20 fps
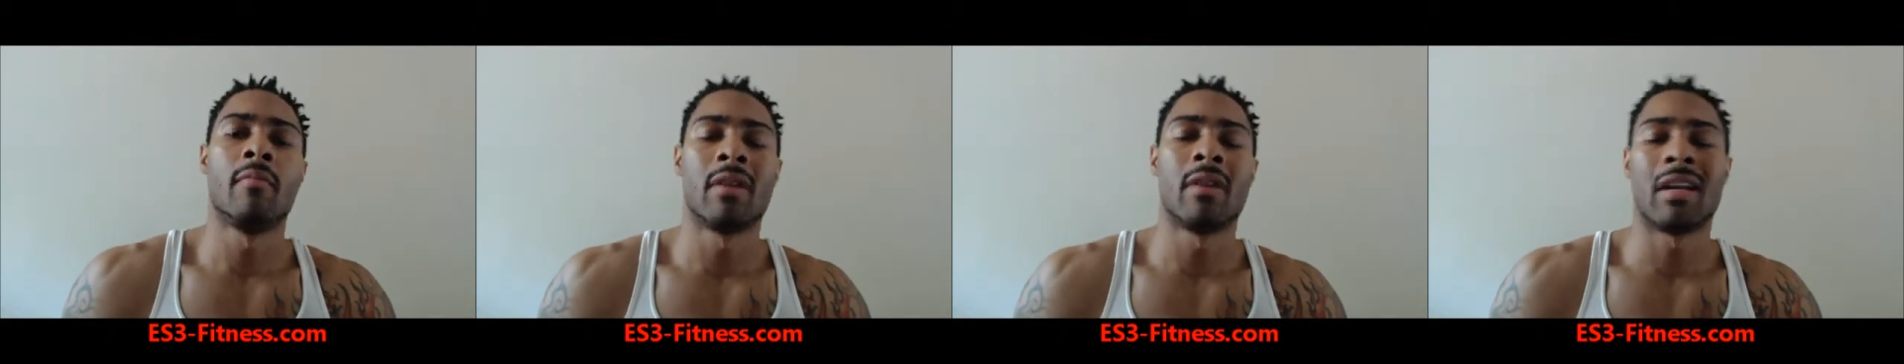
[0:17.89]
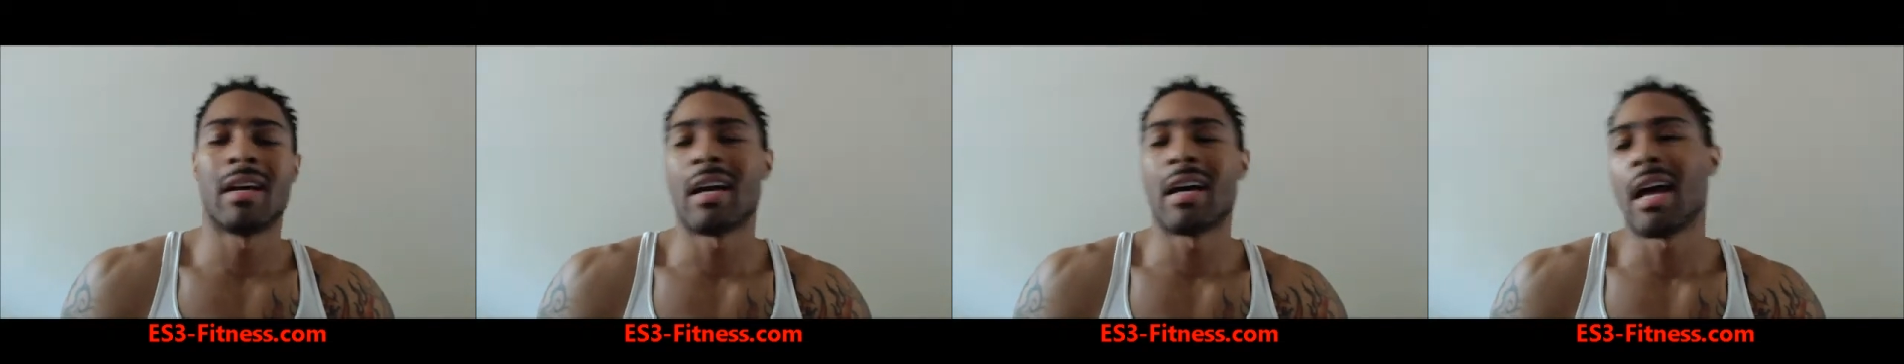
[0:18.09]

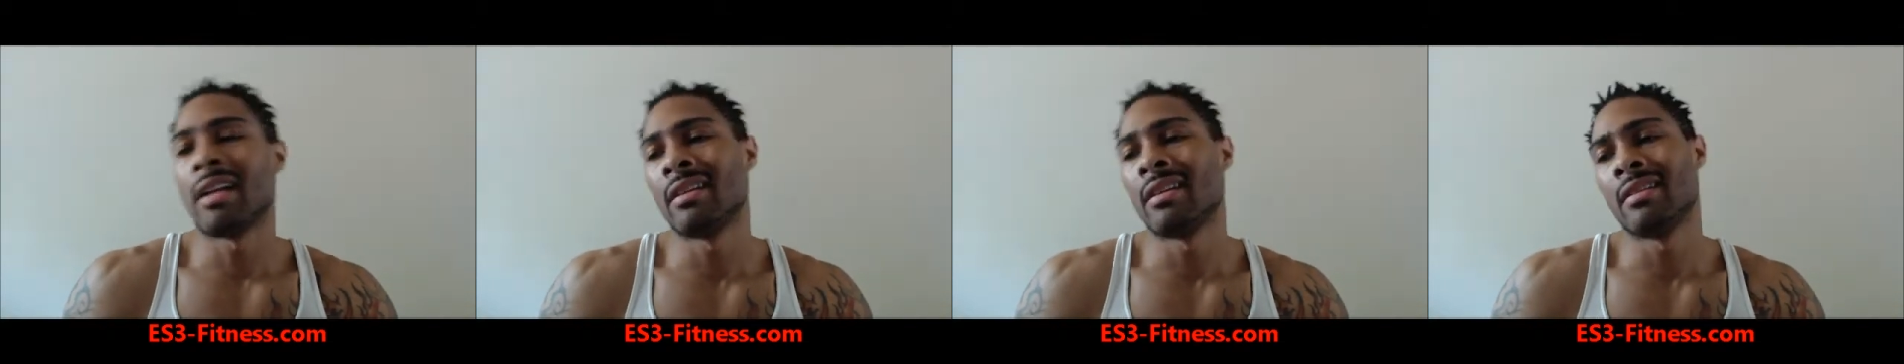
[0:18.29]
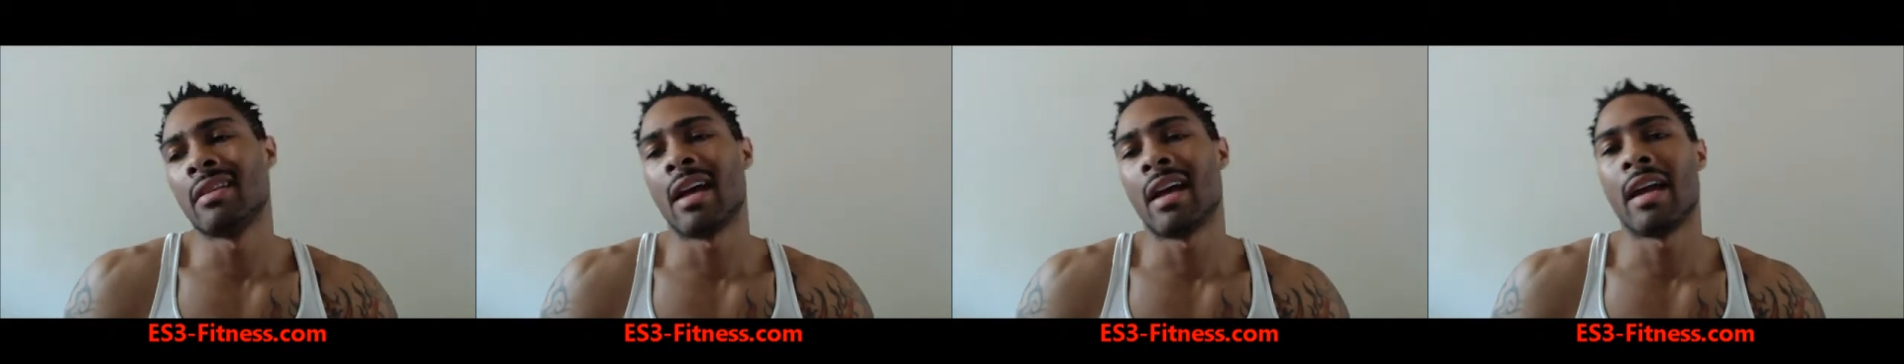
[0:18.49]
but
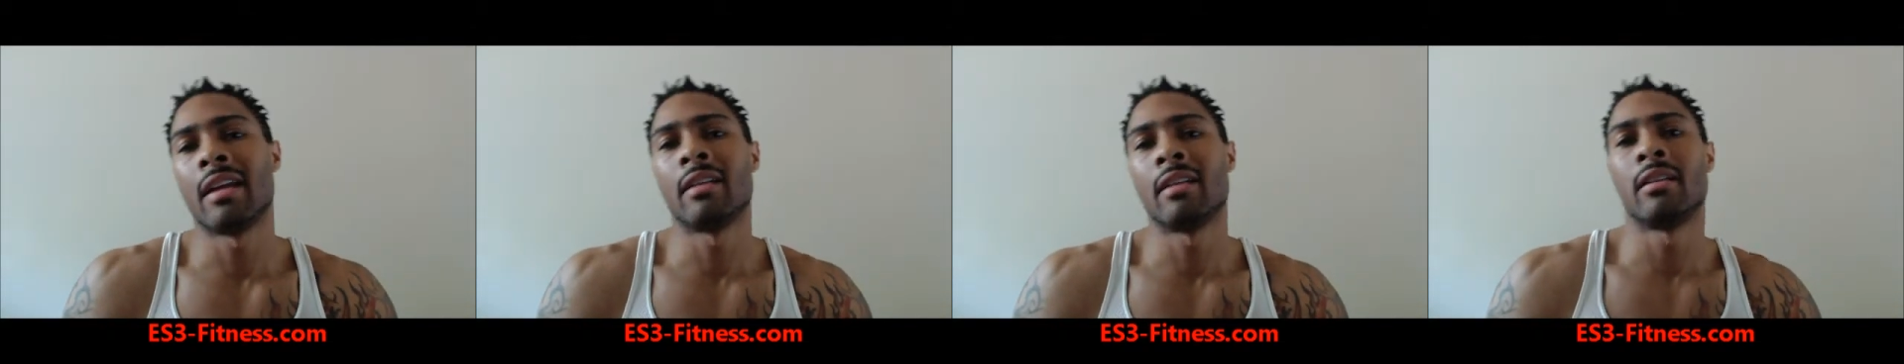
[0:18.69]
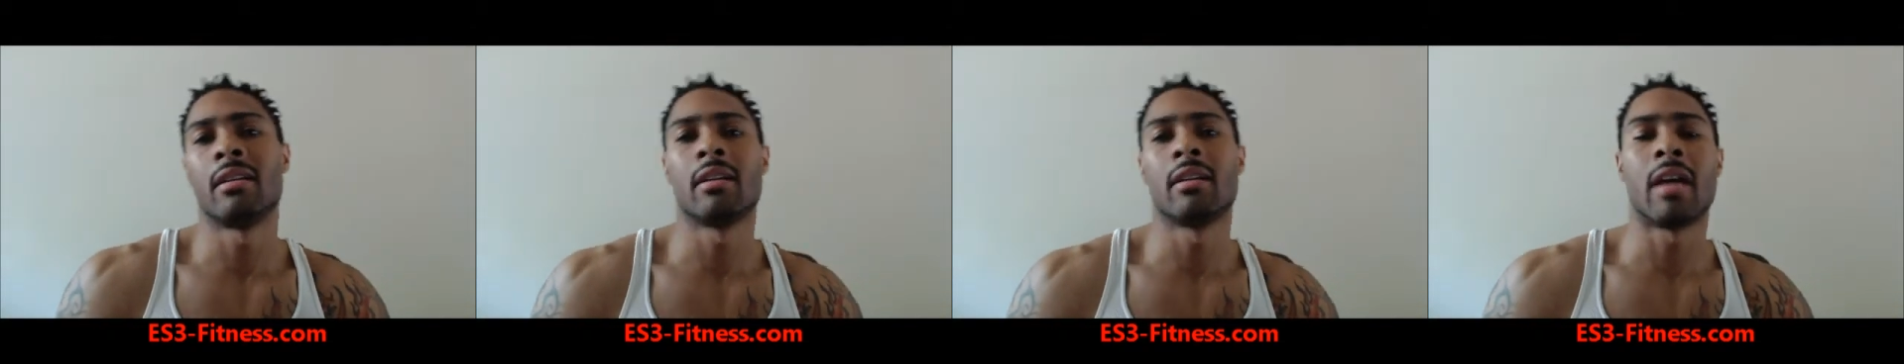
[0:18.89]
I, I
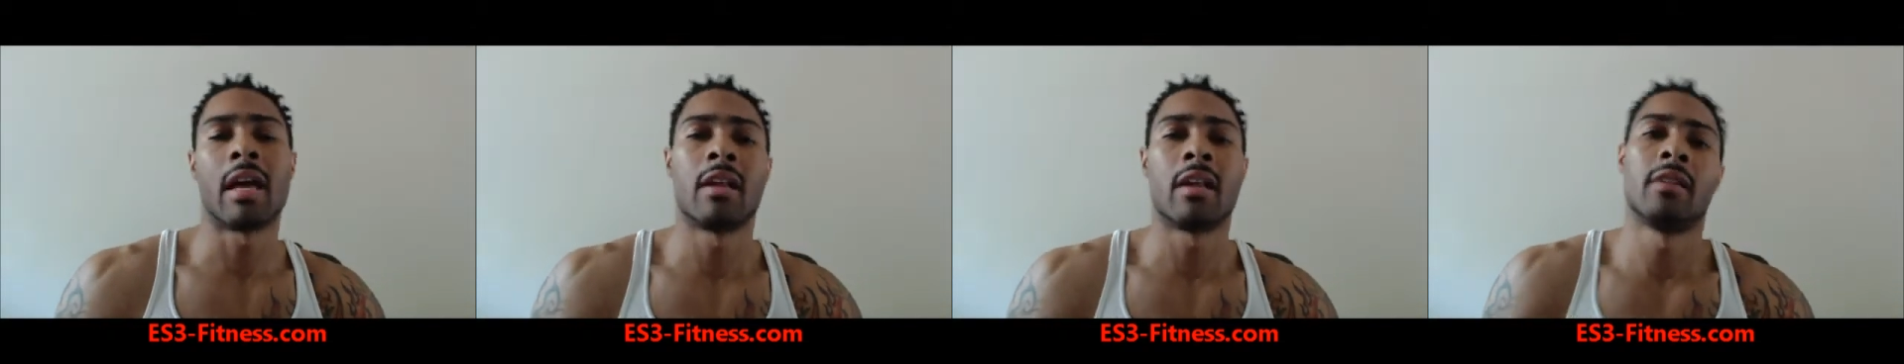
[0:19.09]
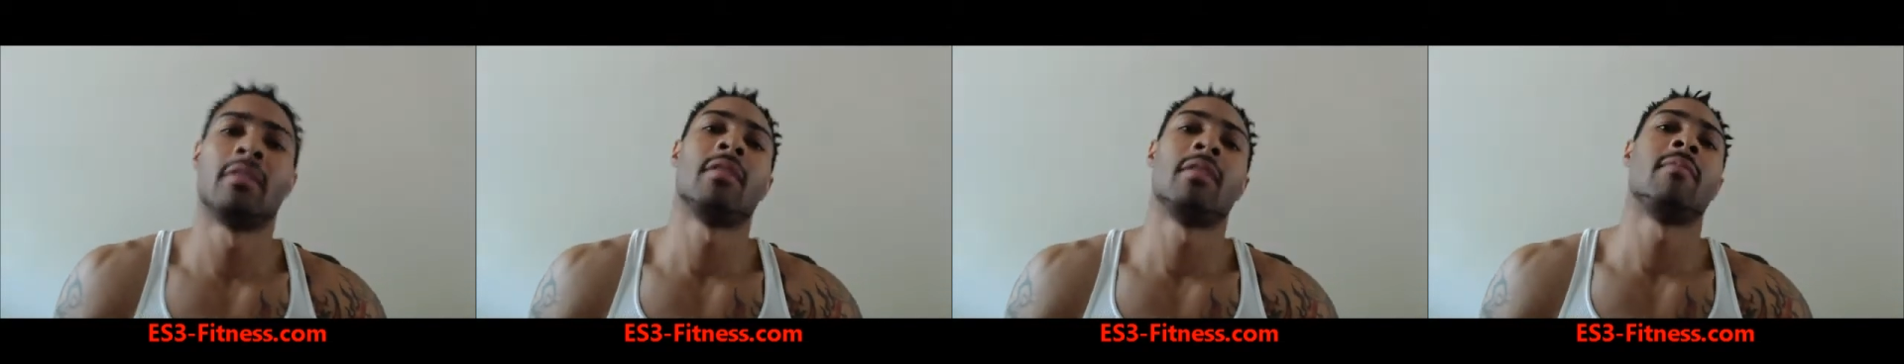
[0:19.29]
decided to
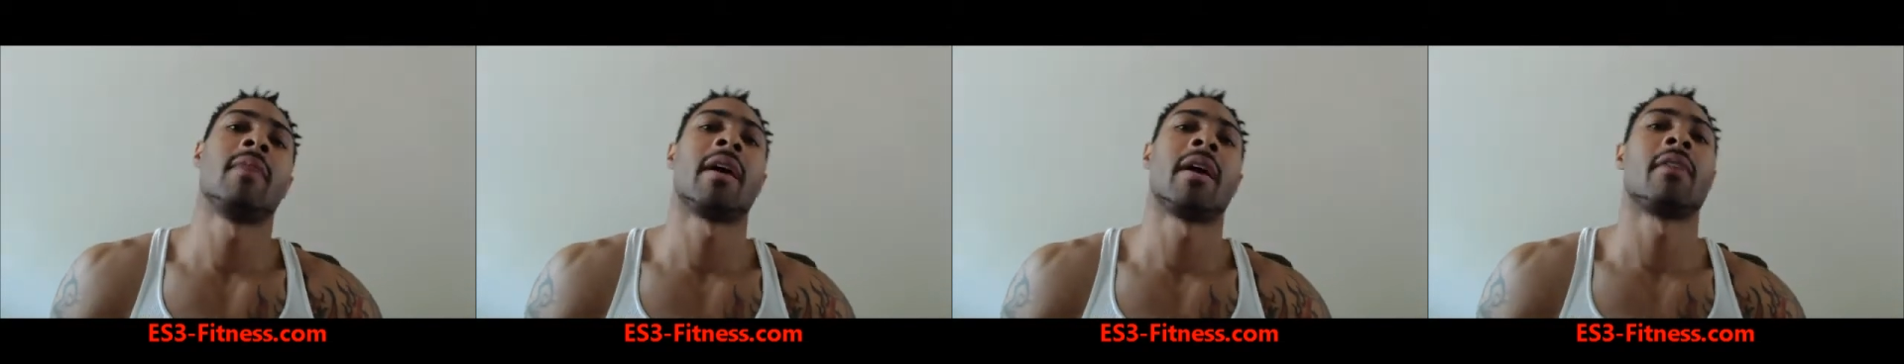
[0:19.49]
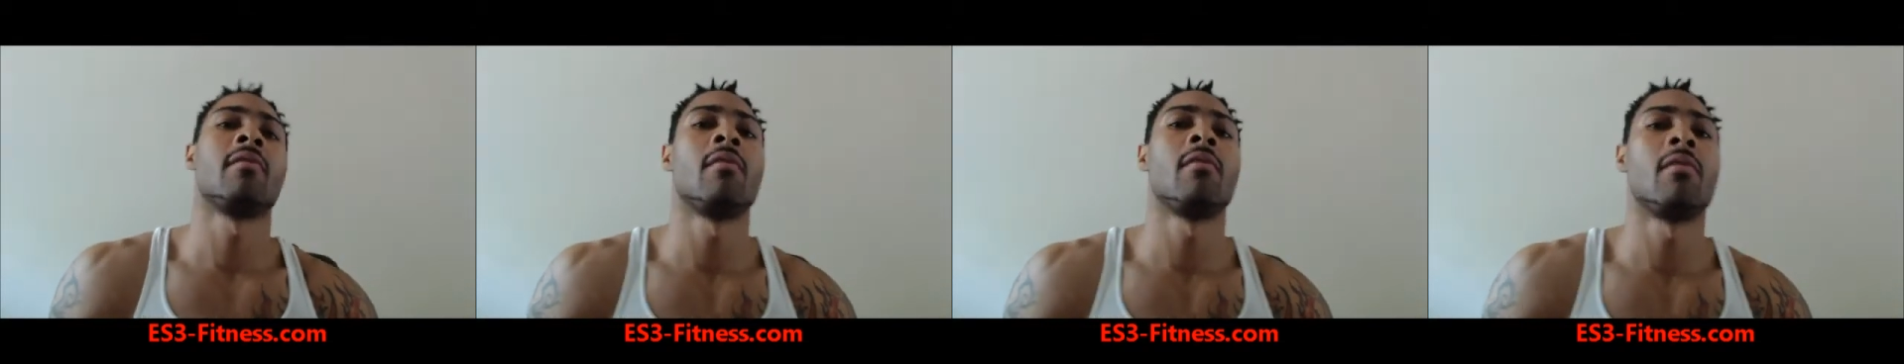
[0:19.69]
kind of jump
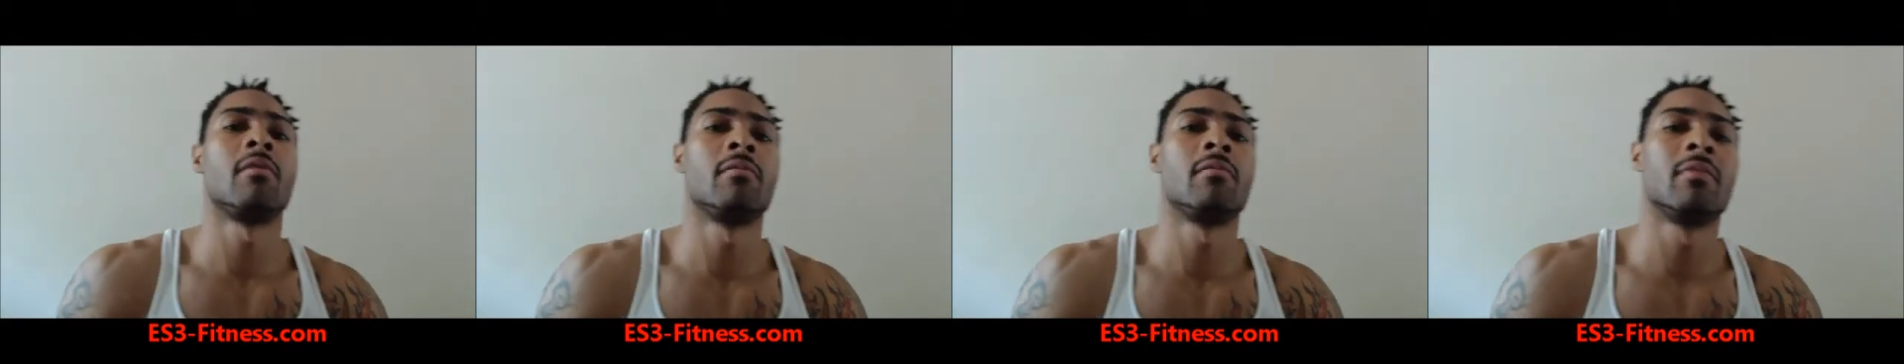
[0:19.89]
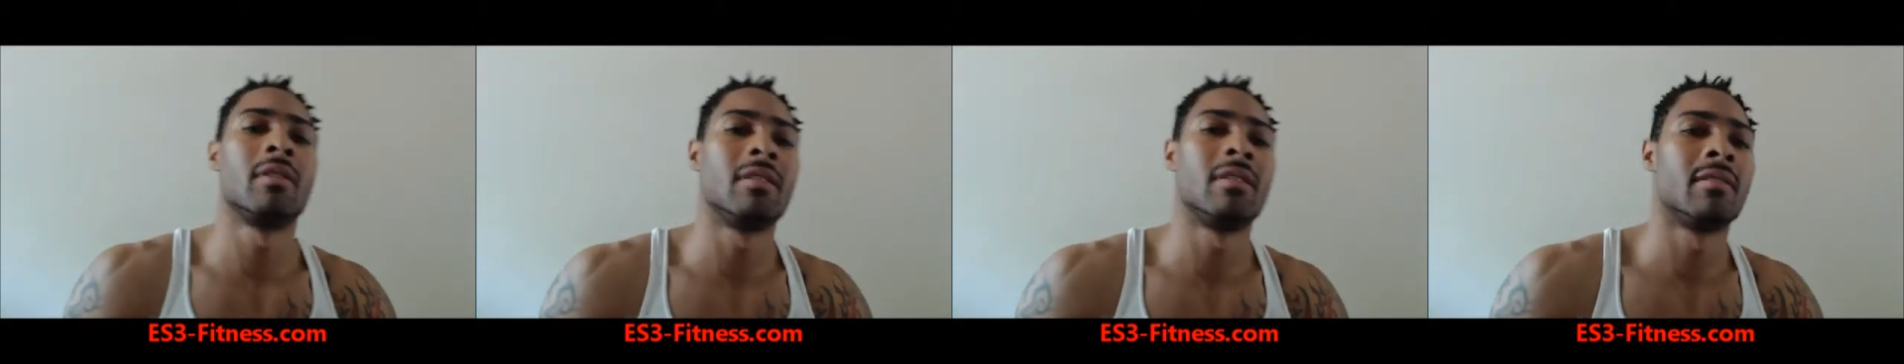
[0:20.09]
back
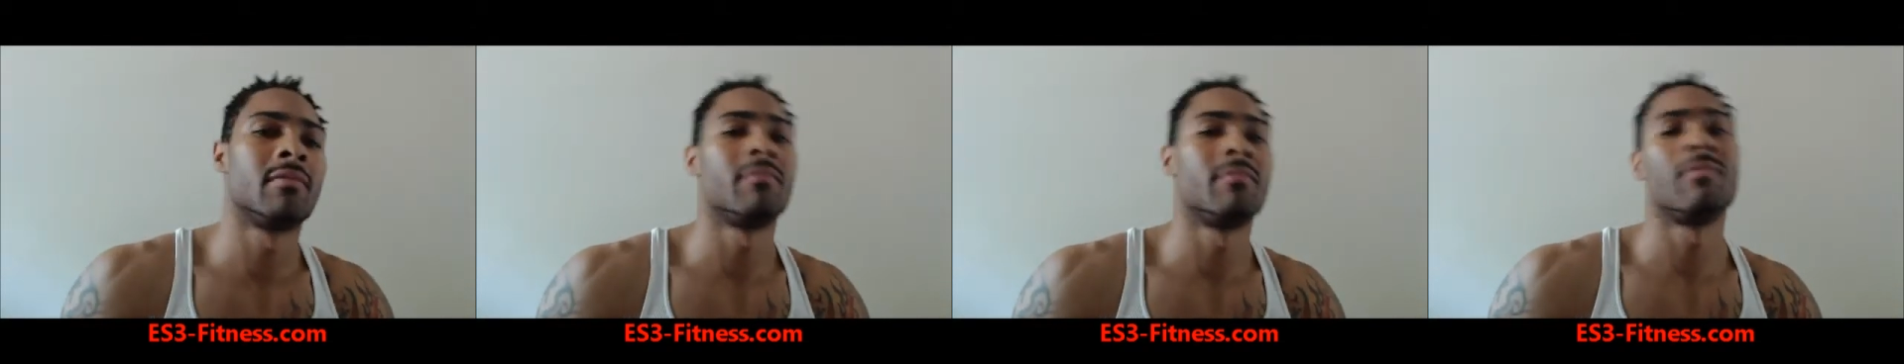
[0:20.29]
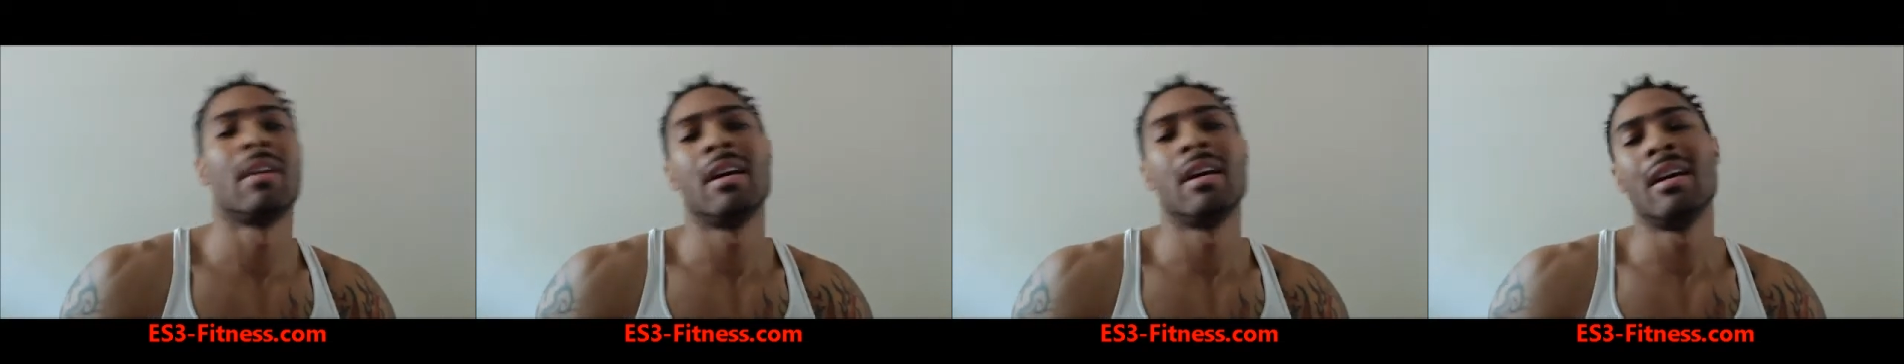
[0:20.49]
on them because